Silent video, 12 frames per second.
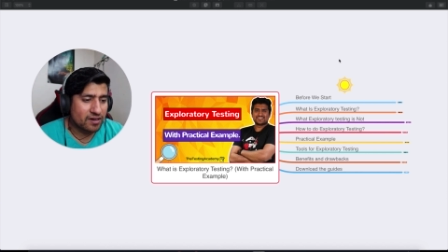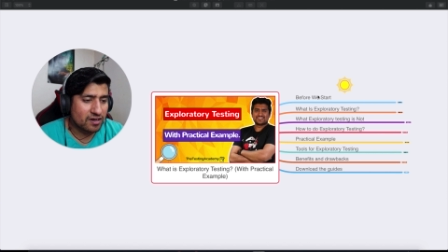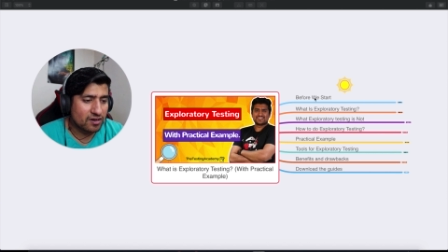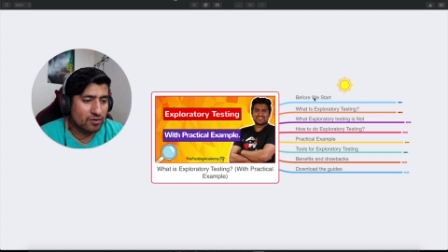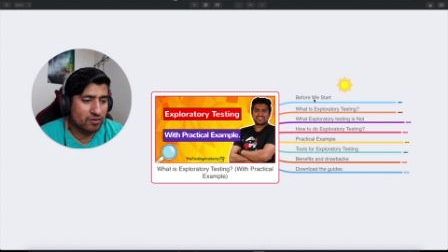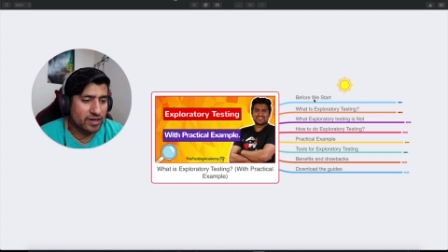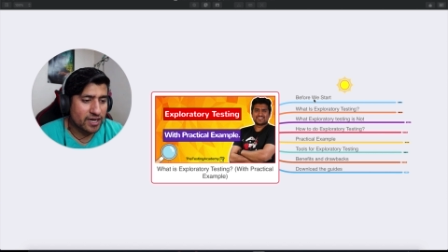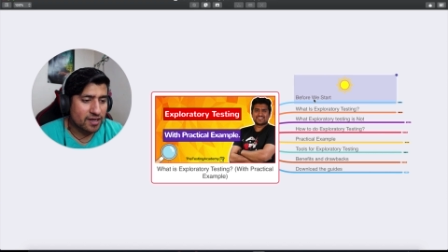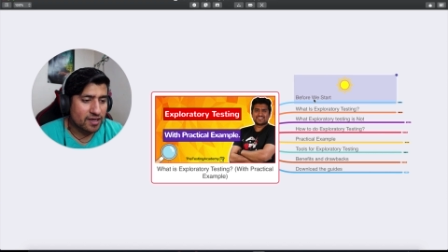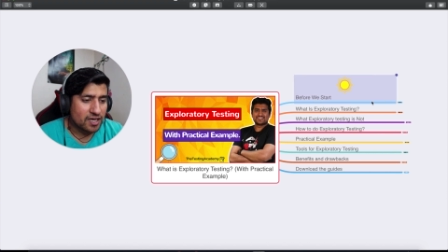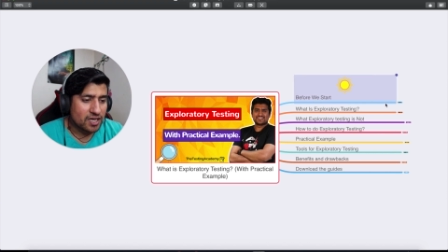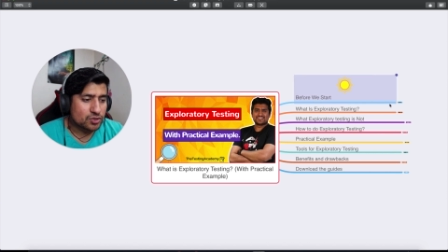All right,
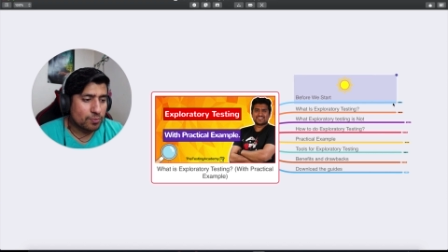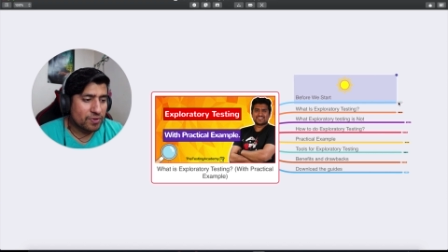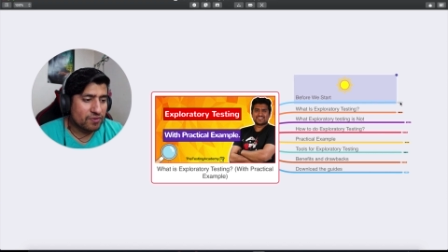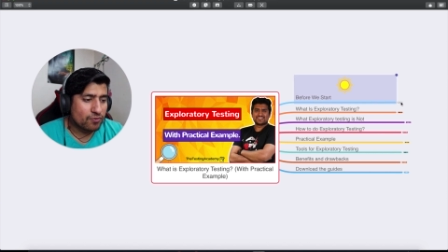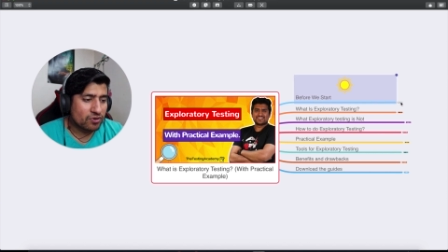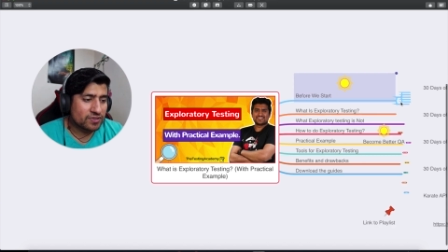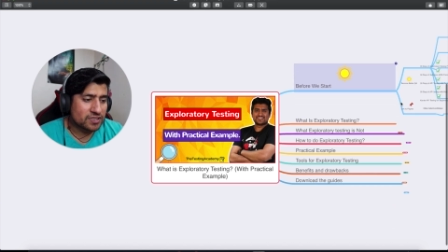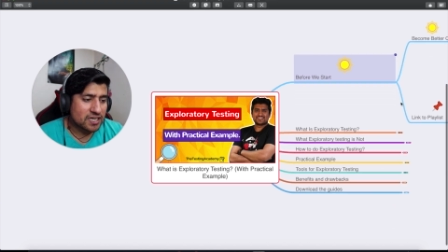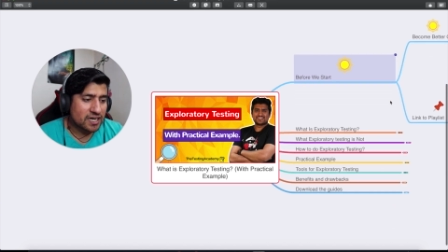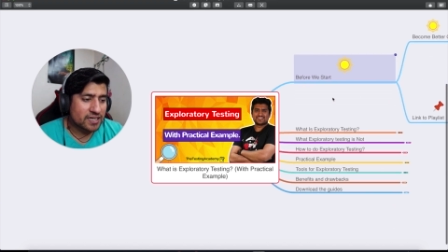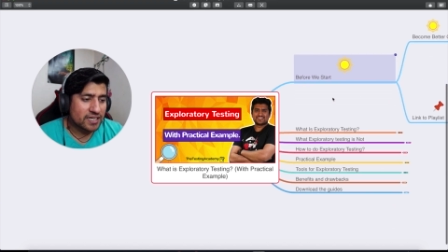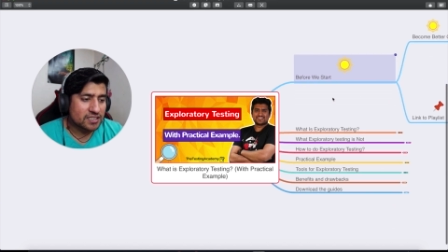so before we
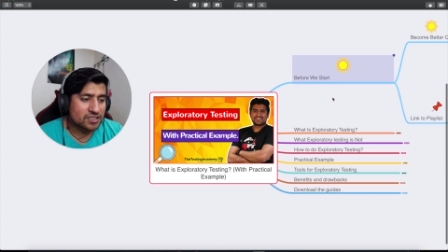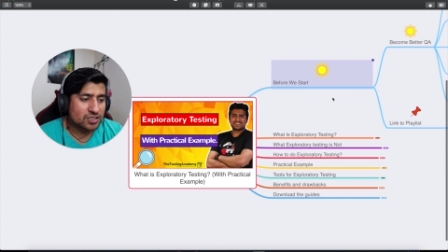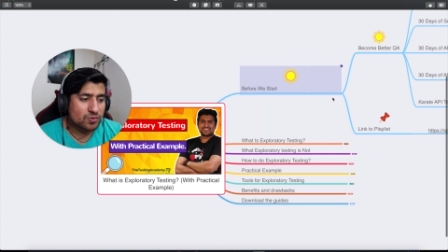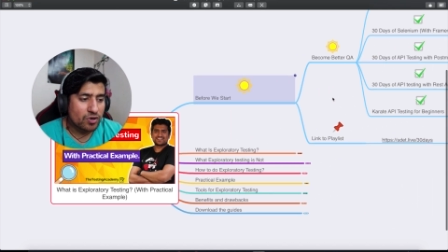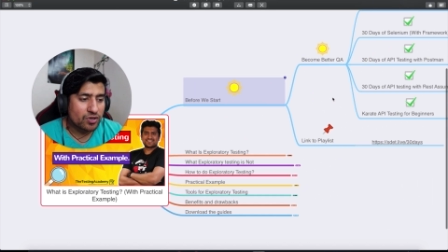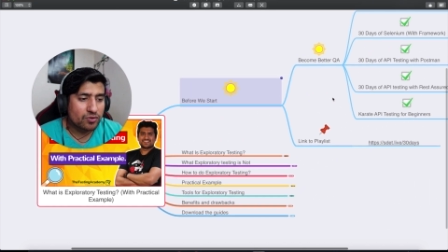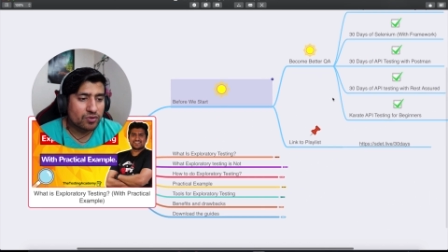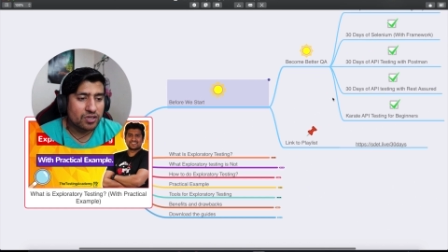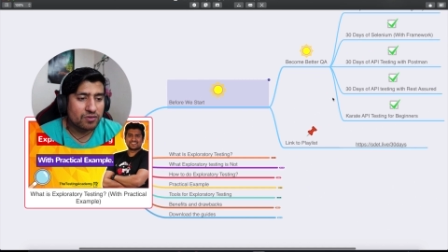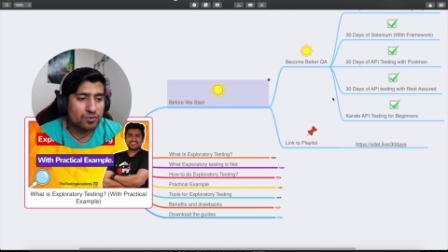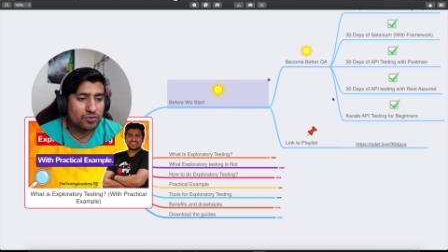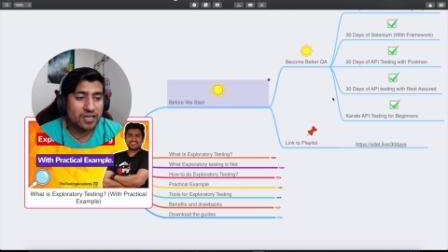start, guys, I just wanted to
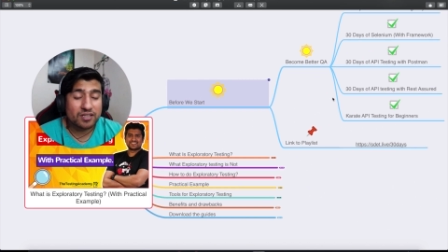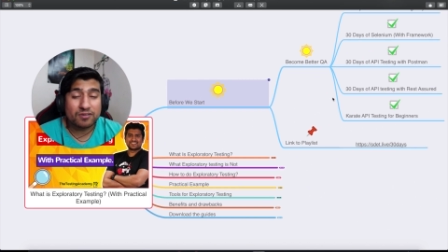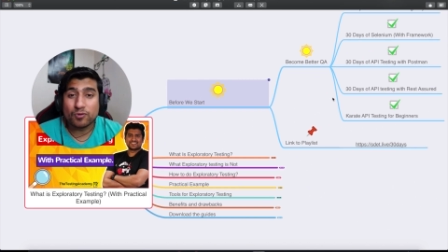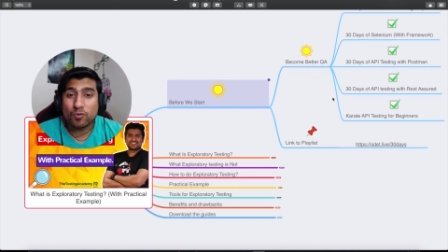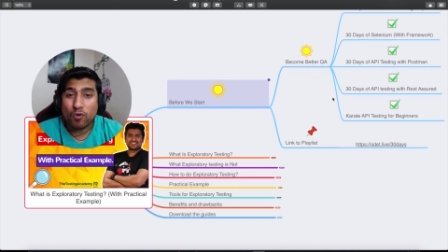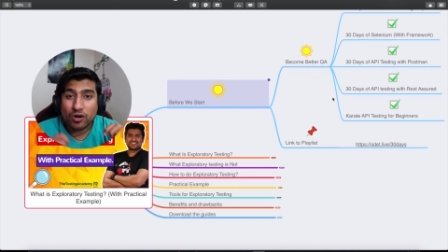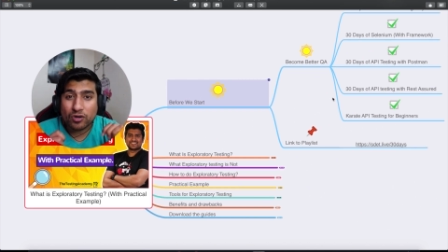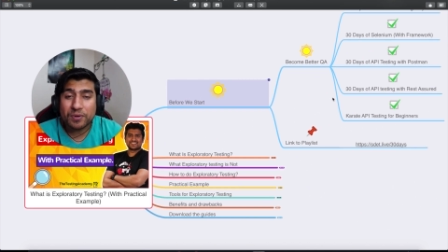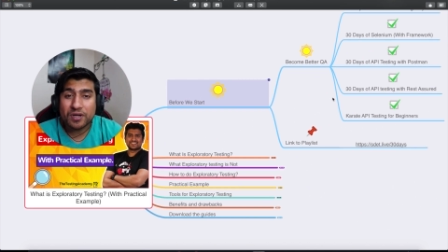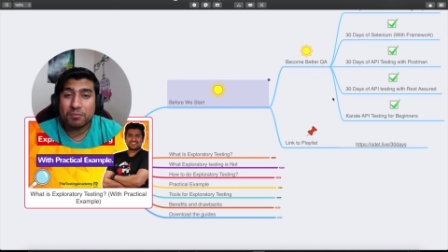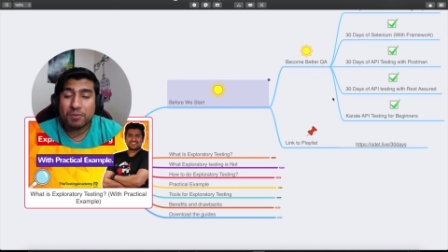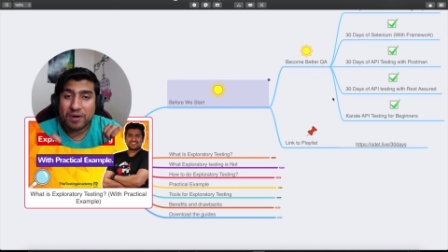give you that if you want to
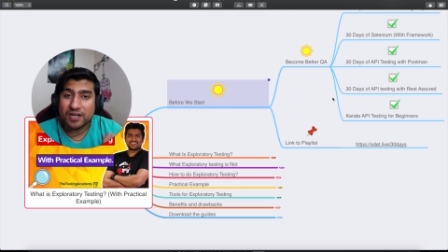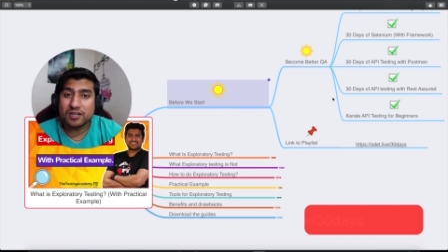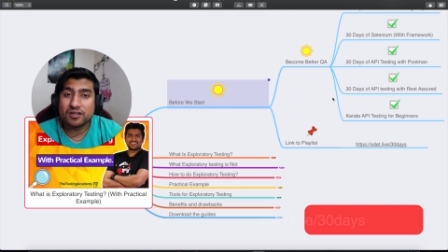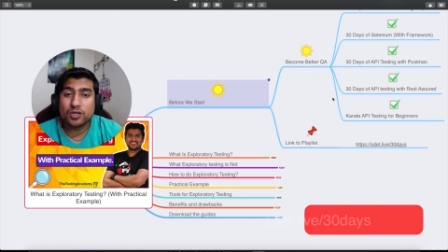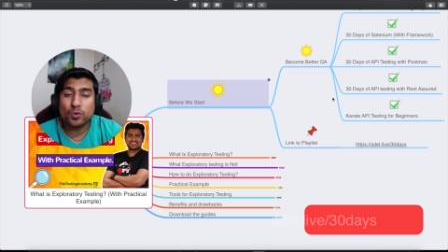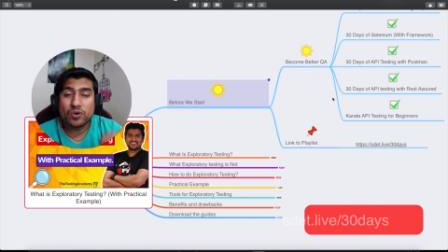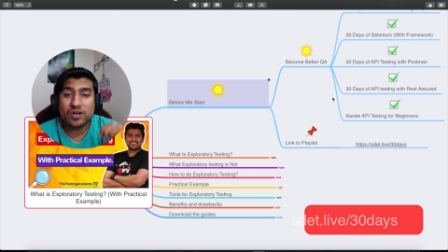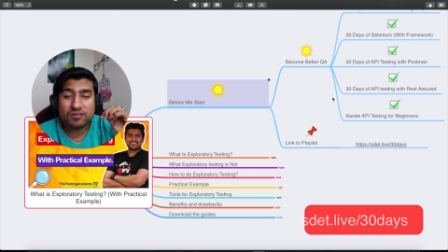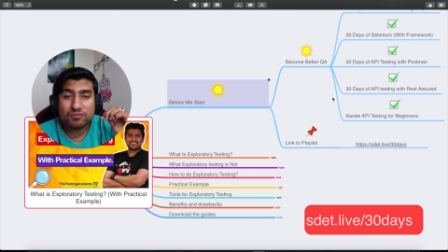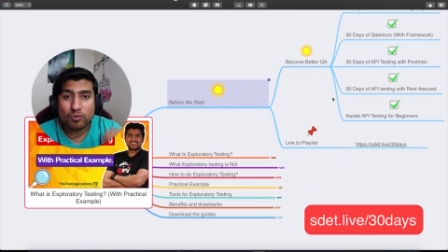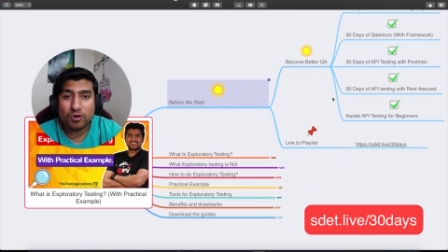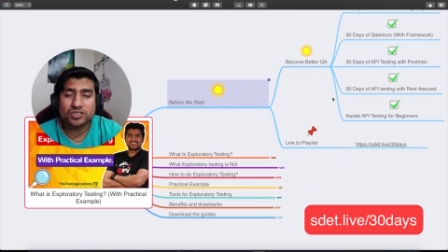become a better Q A,
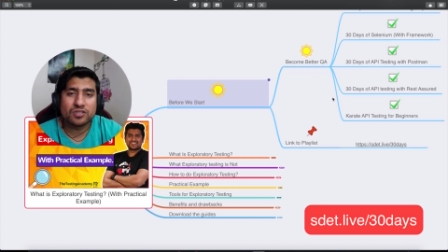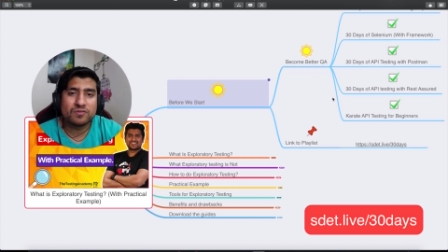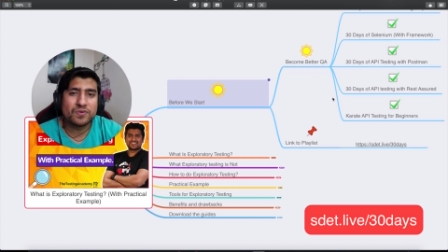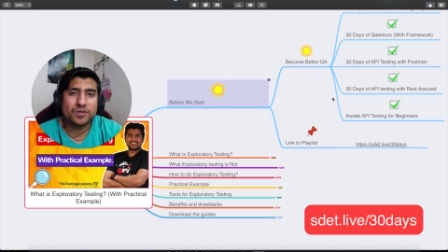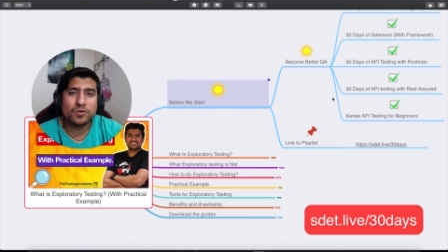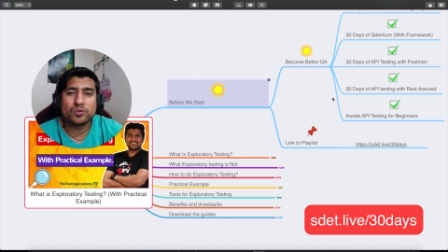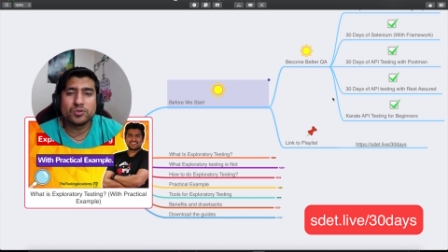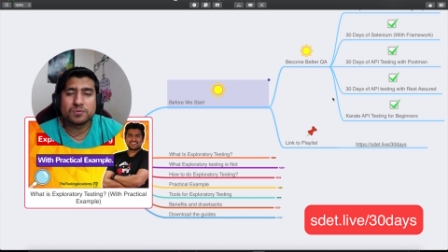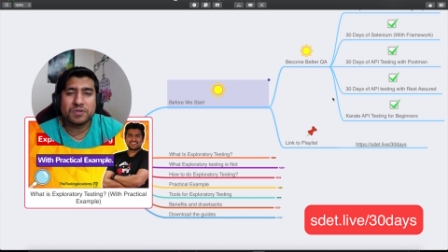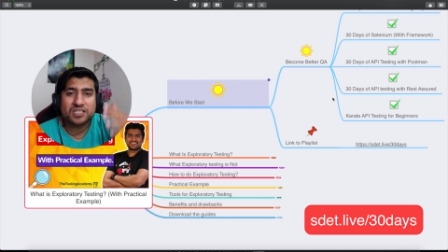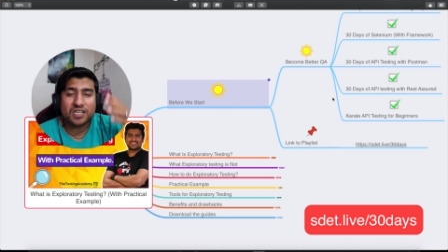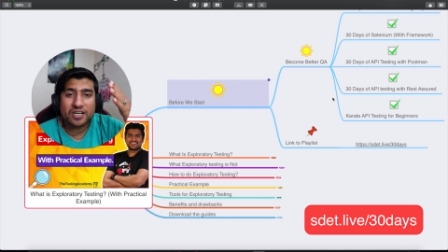if you are someone who is
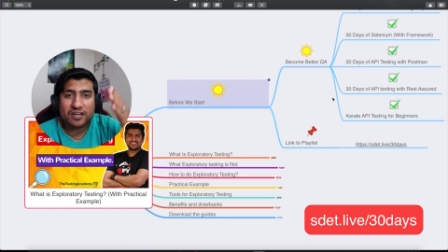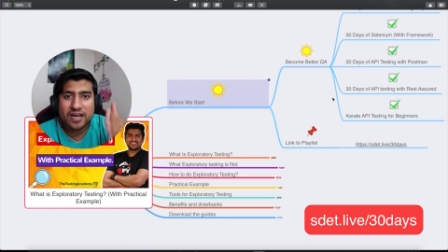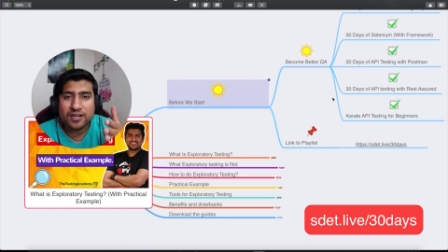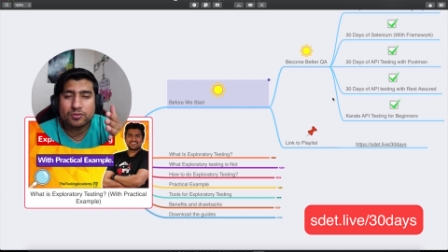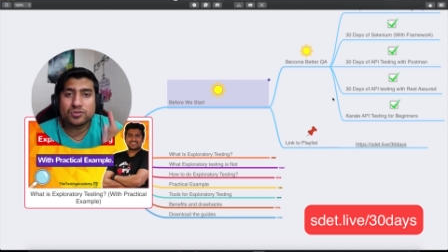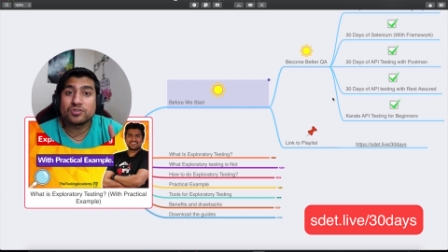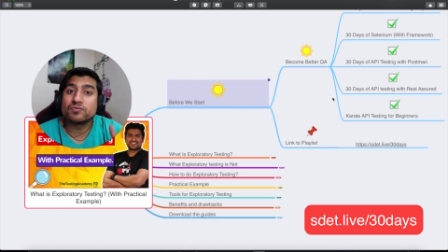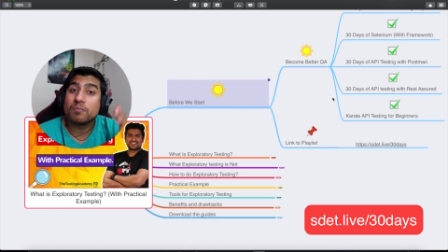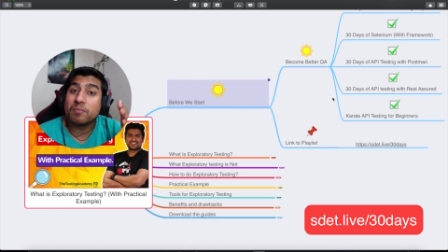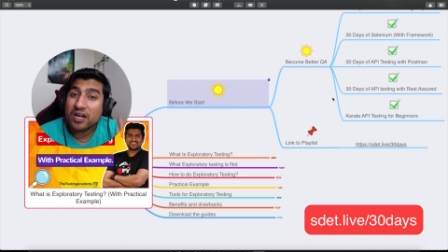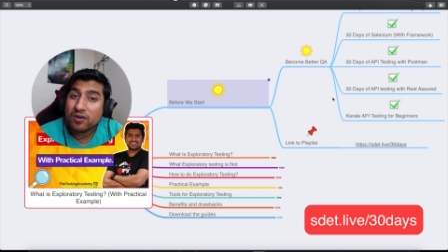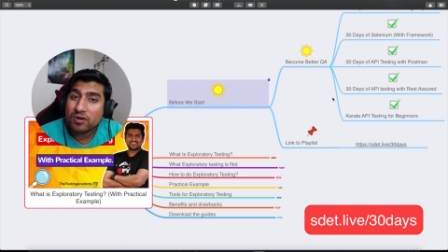basically trying to switch from
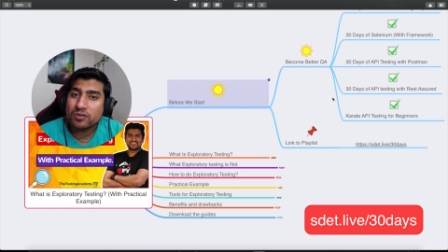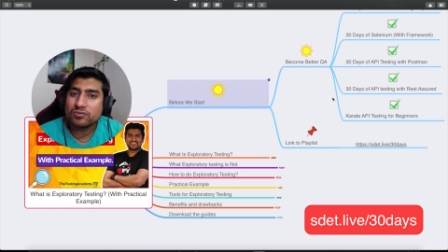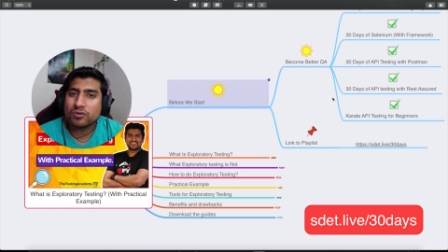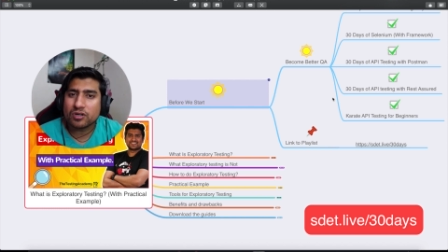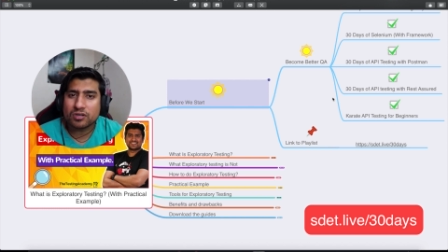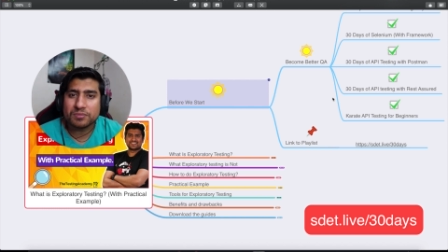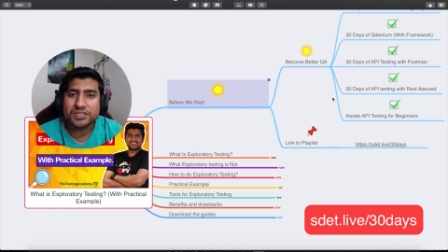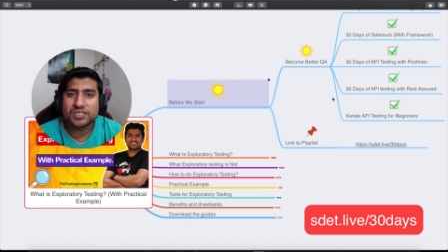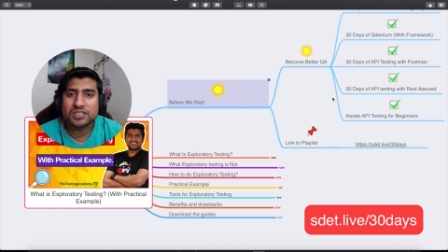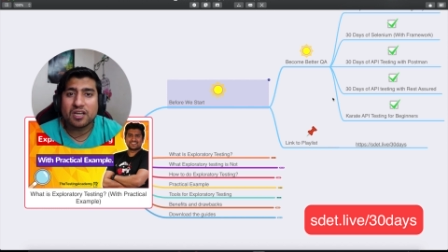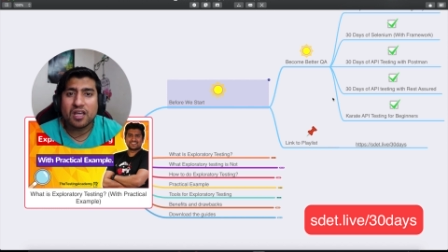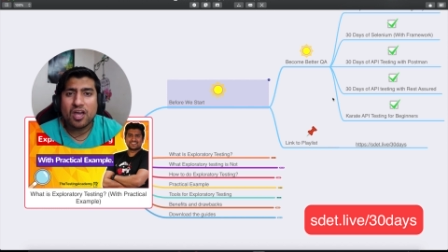manual to
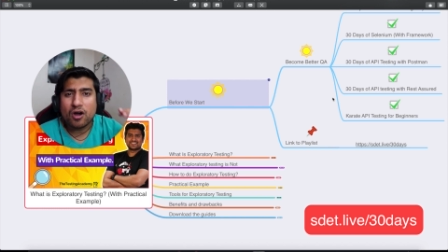automation,